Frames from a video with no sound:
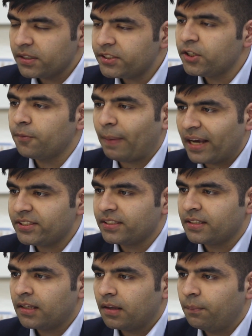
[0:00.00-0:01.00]
and pursue your
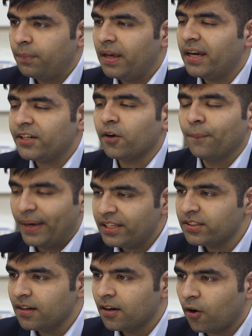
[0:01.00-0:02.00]
passion, be it your
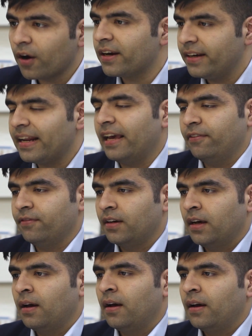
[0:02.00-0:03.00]
major or in
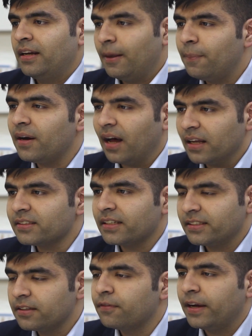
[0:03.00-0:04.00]
life, liberal
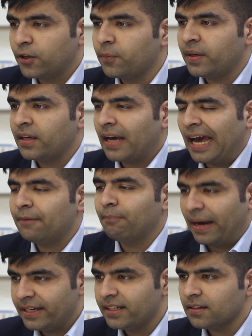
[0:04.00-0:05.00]
arts is the way to be,
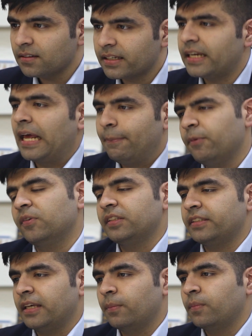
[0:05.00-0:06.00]
and Mindler can help you
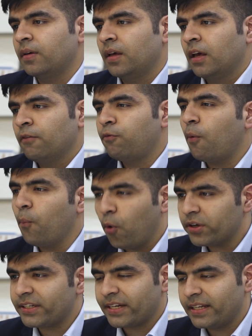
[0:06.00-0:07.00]
with the same. For
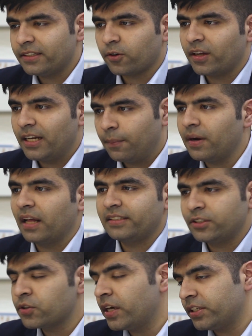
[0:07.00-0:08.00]
more details on liberal
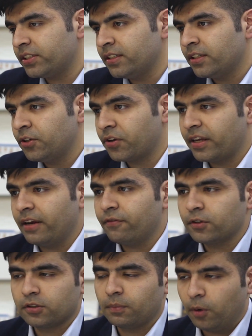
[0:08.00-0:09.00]
arts education, you can
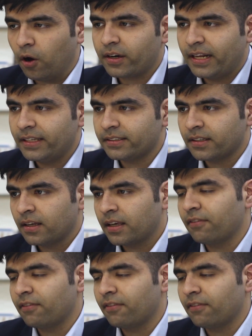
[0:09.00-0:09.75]
refer to the blog links